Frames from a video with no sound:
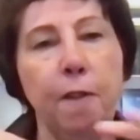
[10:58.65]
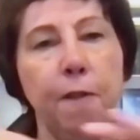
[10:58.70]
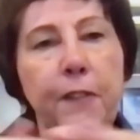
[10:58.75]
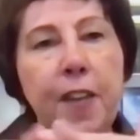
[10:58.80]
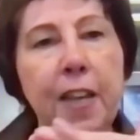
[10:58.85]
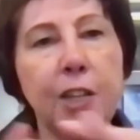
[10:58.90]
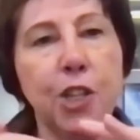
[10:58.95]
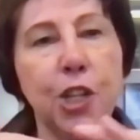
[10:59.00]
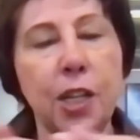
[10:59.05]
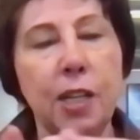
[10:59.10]

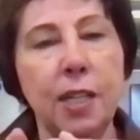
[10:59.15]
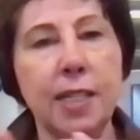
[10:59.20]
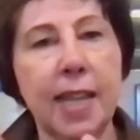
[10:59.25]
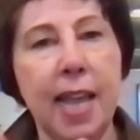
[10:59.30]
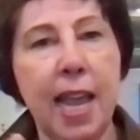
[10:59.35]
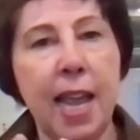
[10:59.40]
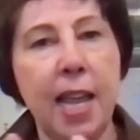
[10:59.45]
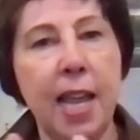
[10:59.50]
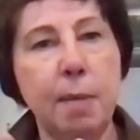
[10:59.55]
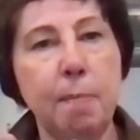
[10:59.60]
features
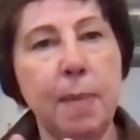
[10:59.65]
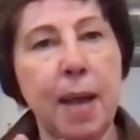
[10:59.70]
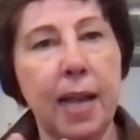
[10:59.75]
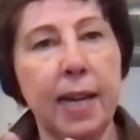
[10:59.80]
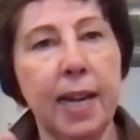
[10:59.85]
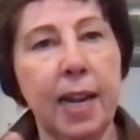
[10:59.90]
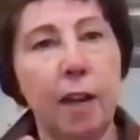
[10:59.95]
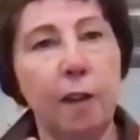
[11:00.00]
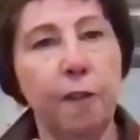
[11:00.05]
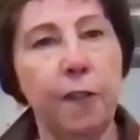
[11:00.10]
in
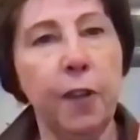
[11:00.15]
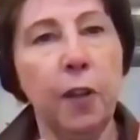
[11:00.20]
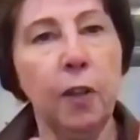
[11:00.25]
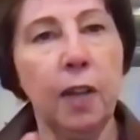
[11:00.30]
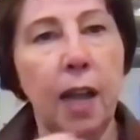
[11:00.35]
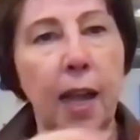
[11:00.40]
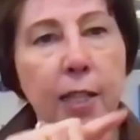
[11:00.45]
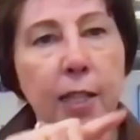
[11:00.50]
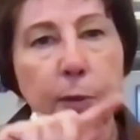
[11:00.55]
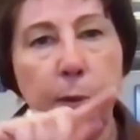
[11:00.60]
magnetic
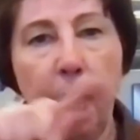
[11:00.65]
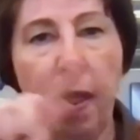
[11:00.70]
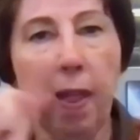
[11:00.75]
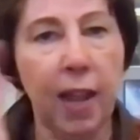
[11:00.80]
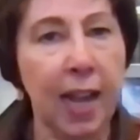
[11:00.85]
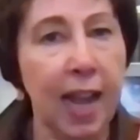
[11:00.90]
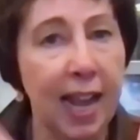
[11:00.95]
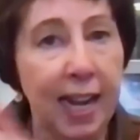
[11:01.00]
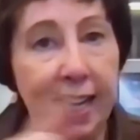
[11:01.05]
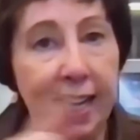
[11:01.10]
field lines where
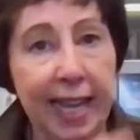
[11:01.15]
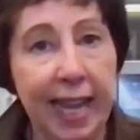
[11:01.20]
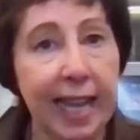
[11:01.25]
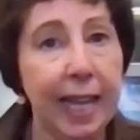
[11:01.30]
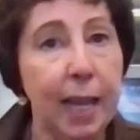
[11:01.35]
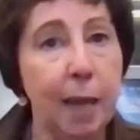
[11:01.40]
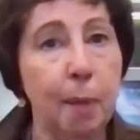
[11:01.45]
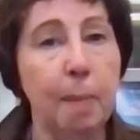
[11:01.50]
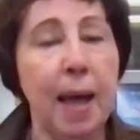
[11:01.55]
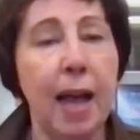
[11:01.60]
they're kind of
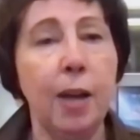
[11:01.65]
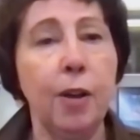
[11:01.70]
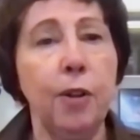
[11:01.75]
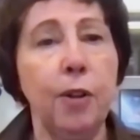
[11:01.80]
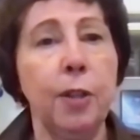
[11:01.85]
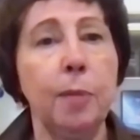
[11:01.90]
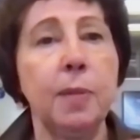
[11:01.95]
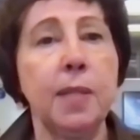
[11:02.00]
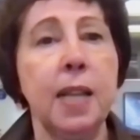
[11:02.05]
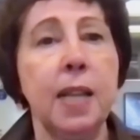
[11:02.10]
kinking back
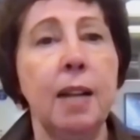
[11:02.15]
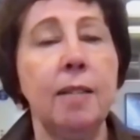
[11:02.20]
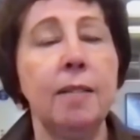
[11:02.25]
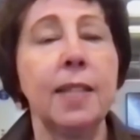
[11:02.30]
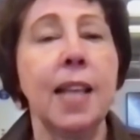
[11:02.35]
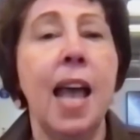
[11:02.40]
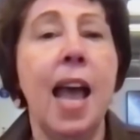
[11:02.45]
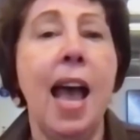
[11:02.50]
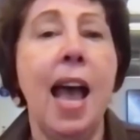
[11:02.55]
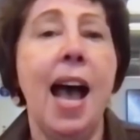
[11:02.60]
on themselves.